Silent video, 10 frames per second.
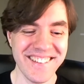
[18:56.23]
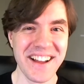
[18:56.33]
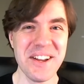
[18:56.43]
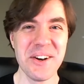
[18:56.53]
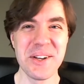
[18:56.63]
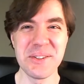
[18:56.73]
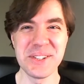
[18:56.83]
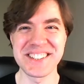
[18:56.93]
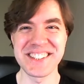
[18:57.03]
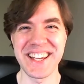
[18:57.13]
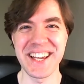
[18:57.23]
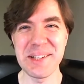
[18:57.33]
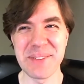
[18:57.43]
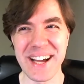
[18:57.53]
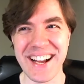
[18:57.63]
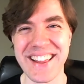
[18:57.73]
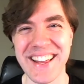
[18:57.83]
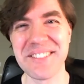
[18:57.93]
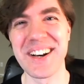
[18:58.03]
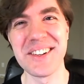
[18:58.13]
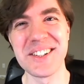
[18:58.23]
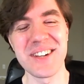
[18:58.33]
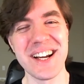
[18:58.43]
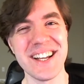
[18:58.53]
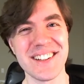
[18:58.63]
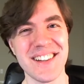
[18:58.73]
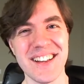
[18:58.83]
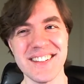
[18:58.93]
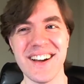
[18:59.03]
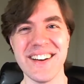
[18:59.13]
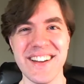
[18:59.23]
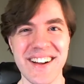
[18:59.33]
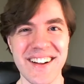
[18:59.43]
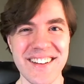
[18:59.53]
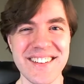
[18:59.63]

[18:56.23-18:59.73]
I know you were just a kid back then when I was writing Align.el.